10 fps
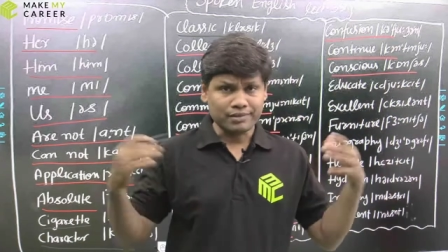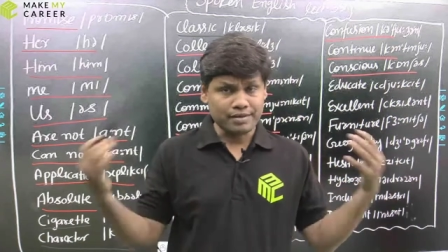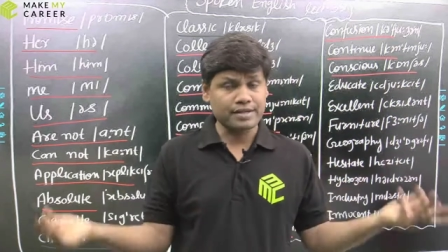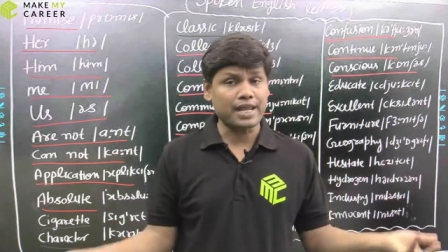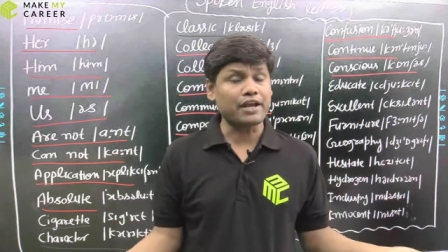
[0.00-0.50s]

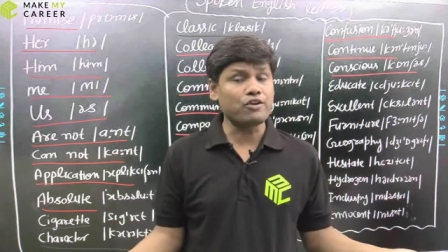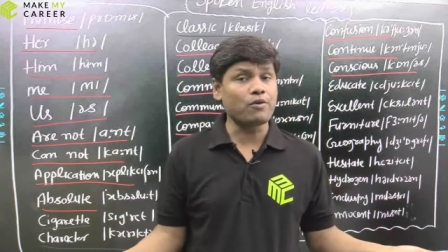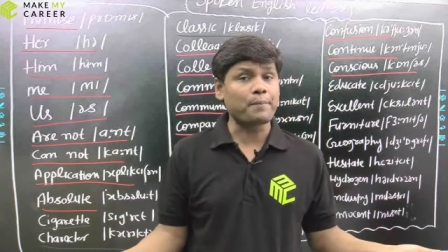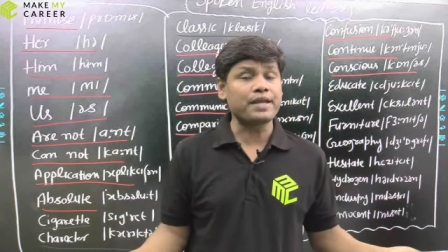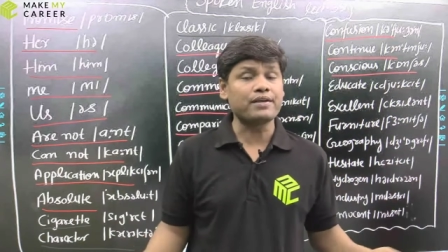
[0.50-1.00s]
Again you
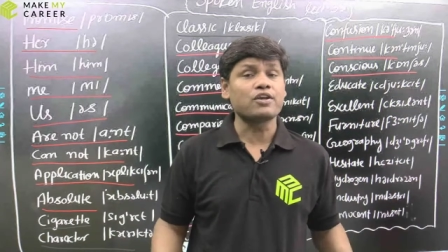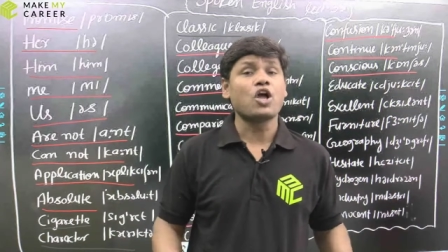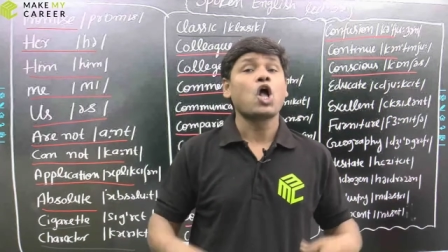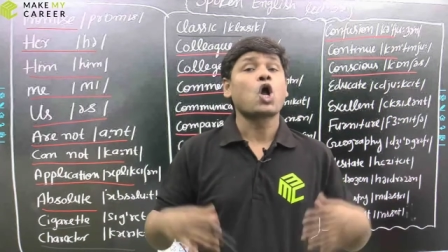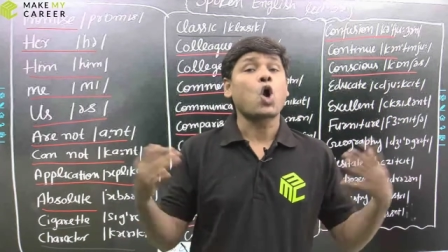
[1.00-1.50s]
repeat,
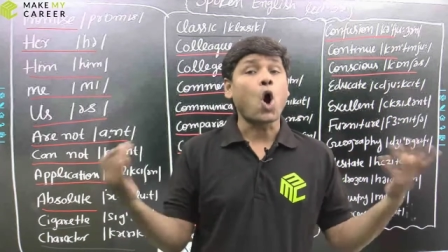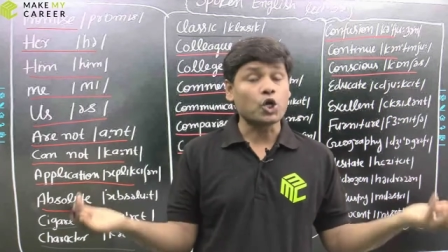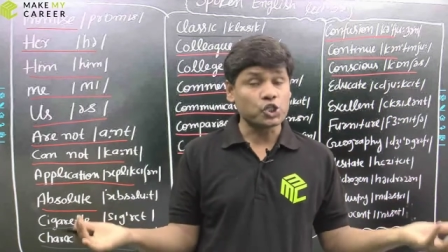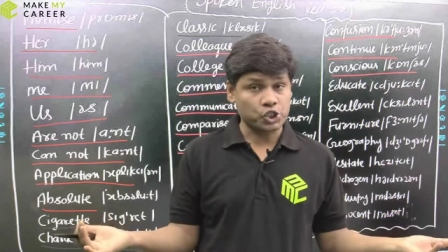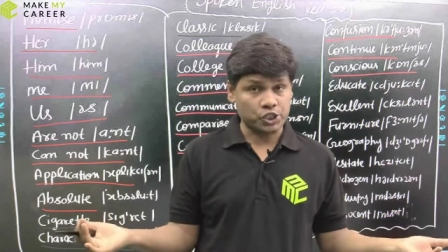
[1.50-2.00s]

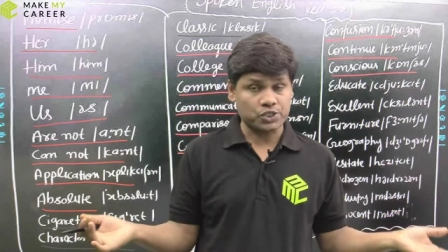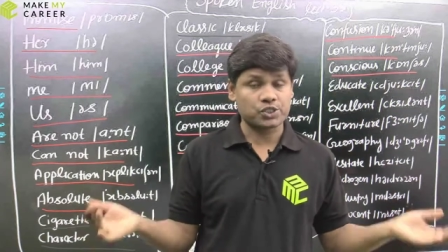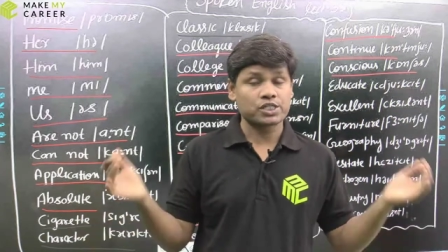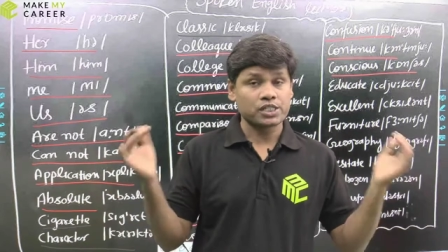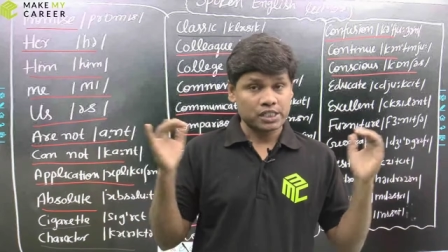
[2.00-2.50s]
conscious.
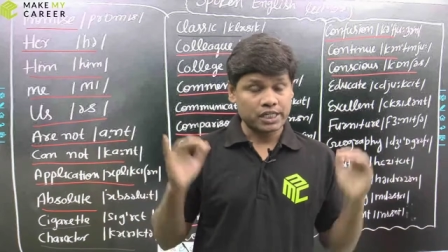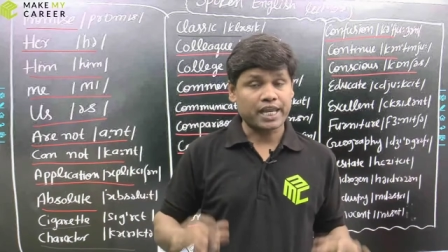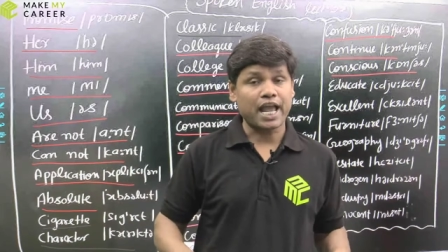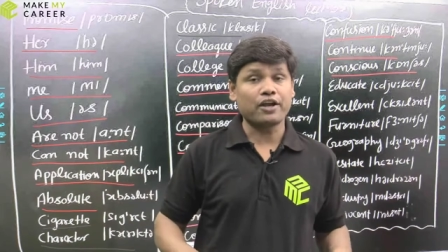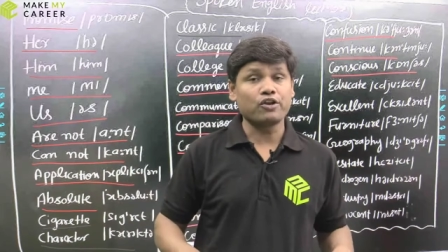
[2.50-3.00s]

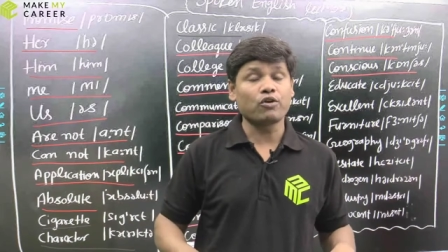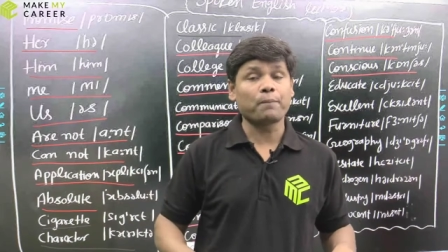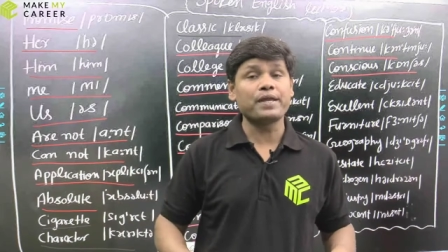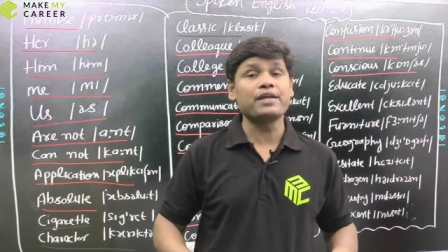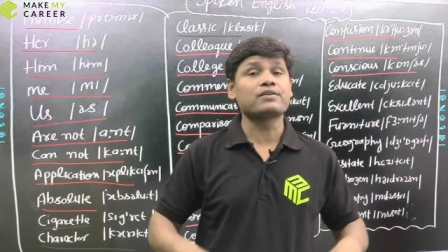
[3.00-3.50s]
Again you
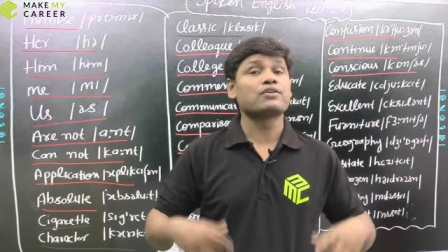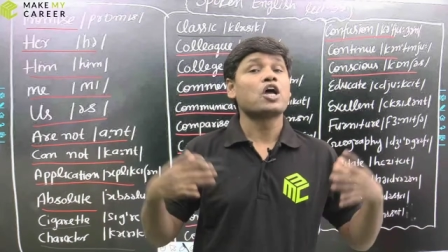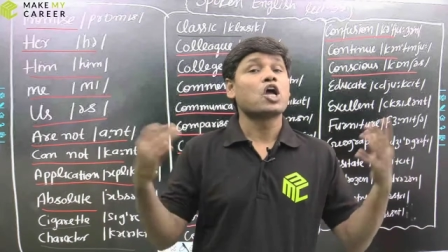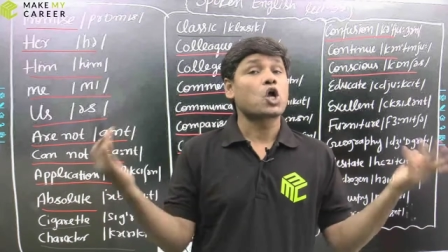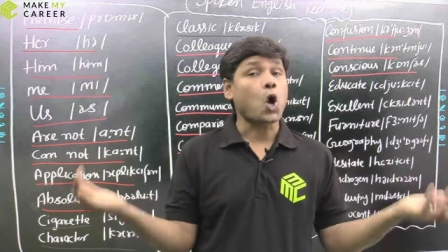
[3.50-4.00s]
repeat,
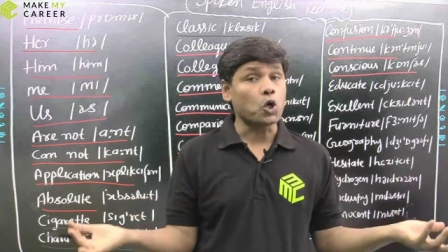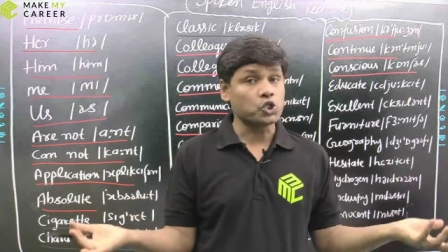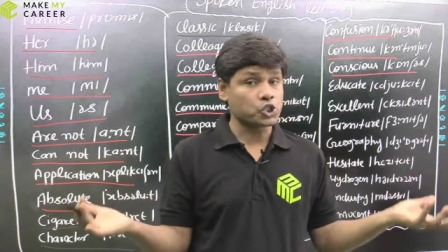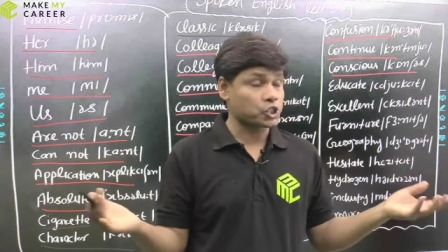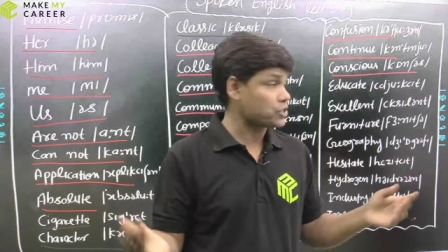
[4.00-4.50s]

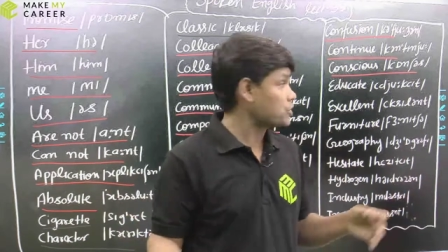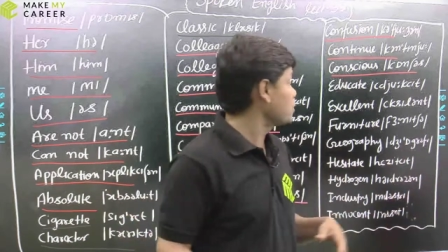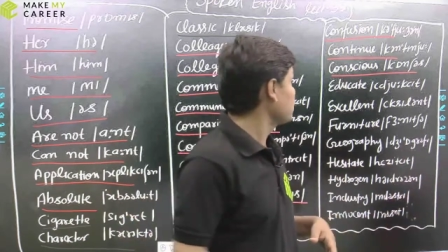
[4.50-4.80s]
conscious.